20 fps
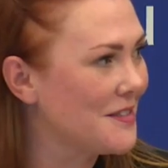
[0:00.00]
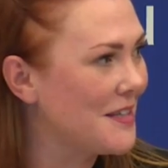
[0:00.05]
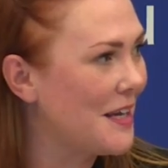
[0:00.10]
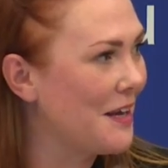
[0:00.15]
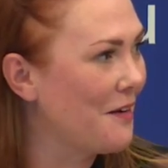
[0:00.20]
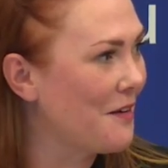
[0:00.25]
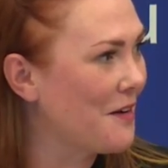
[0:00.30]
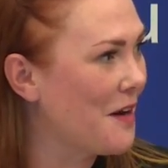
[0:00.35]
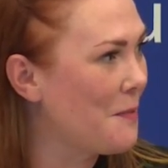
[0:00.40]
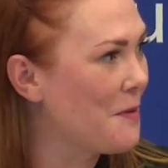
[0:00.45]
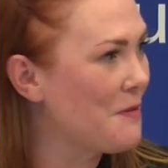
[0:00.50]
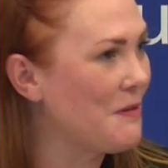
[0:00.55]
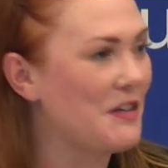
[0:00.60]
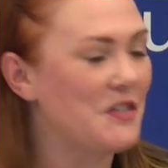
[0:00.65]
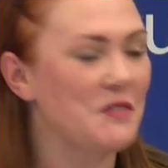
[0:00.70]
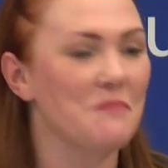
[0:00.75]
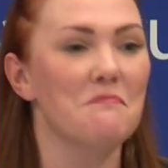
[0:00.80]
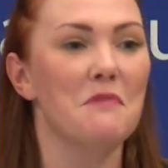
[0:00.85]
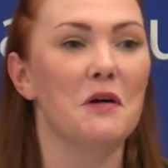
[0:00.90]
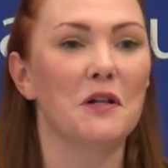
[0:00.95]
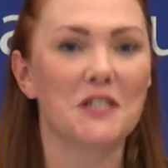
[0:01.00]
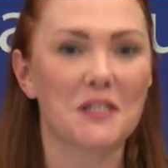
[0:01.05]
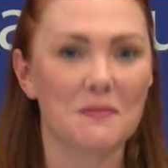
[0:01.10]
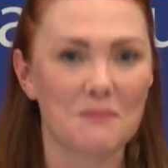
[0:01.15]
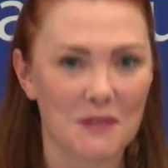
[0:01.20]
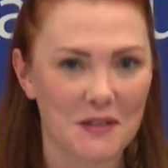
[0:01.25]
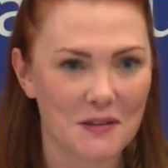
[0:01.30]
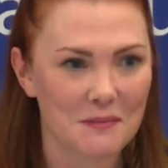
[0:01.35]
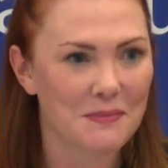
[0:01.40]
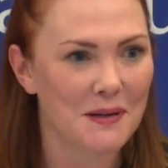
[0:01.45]
sell our copyright to
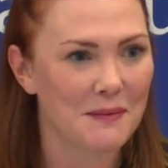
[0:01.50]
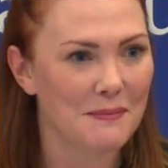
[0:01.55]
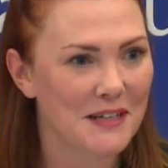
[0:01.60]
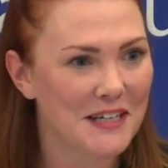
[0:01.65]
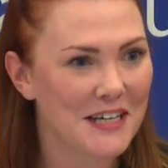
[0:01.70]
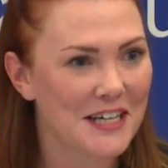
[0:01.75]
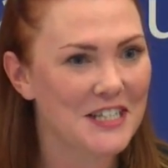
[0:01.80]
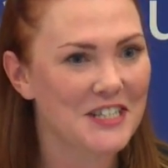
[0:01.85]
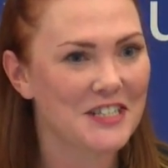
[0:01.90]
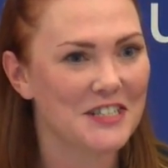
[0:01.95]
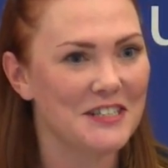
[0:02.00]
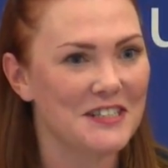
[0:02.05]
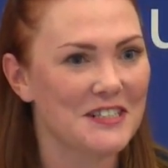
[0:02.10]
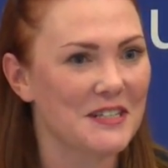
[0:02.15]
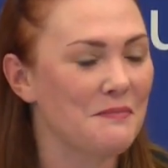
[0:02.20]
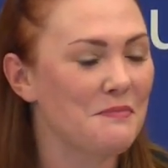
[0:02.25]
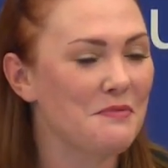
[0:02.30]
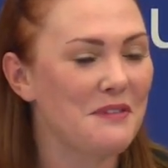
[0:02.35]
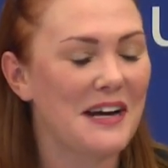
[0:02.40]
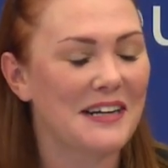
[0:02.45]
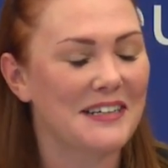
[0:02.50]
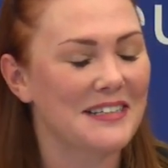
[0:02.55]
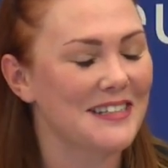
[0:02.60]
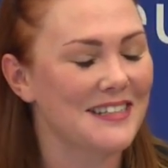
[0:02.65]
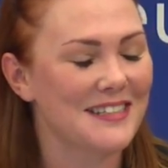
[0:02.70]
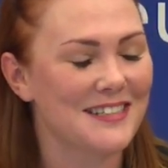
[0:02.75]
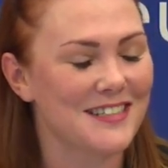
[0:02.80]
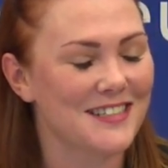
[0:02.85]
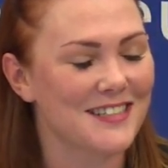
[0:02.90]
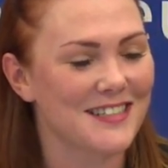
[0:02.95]
multiple publications, in
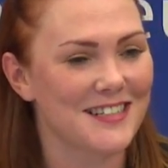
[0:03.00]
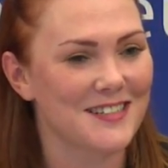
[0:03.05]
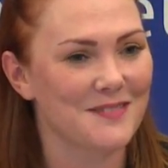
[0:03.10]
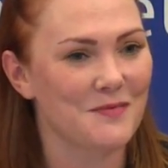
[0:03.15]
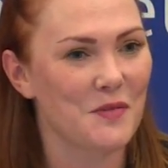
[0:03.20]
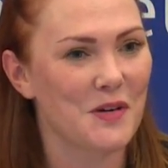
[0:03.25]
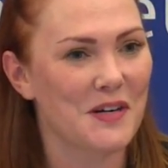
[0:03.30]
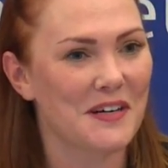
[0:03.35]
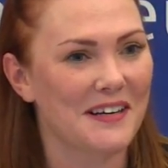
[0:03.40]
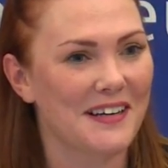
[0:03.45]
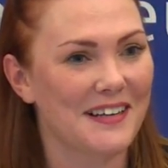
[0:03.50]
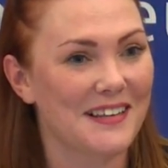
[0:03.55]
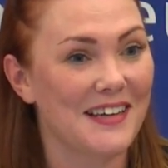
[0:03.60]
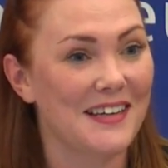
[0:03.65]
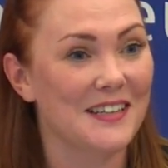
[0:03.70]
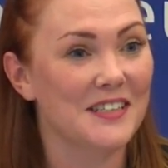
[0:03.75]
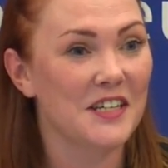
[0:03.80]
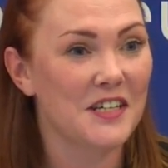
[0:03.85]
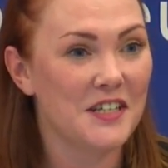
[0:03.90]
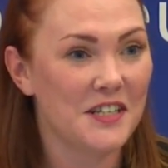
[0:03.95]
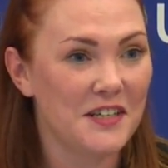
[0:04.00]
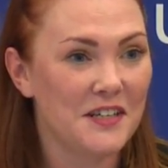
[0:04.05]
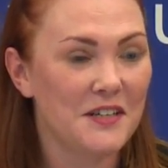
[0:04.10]
practice it just doesn't work like that.